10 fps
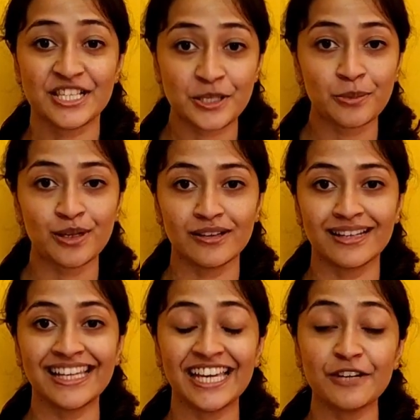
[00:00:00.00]

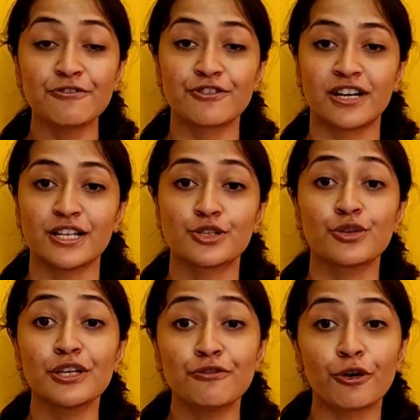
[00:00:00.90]
Similarly, in France,
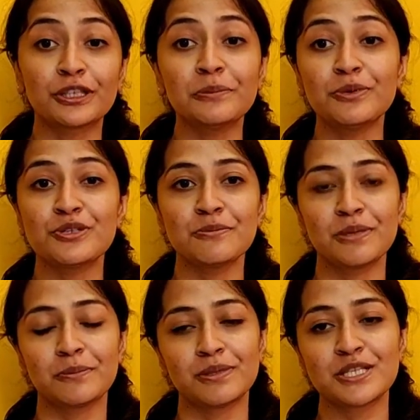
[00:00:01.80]
only
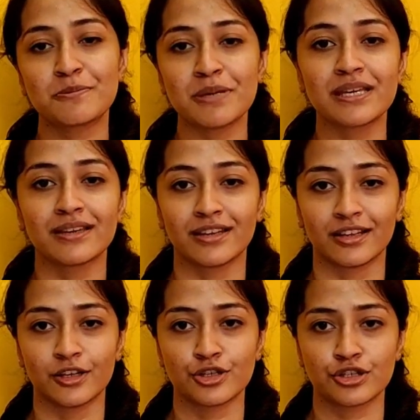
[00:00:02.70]
40% people speak in
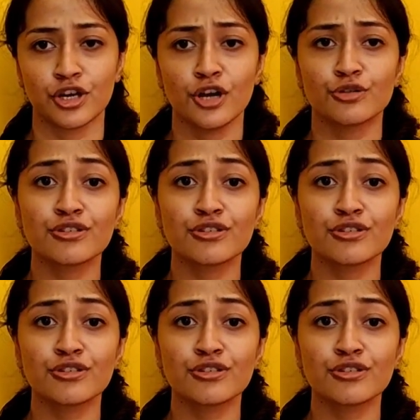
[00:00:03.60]
English.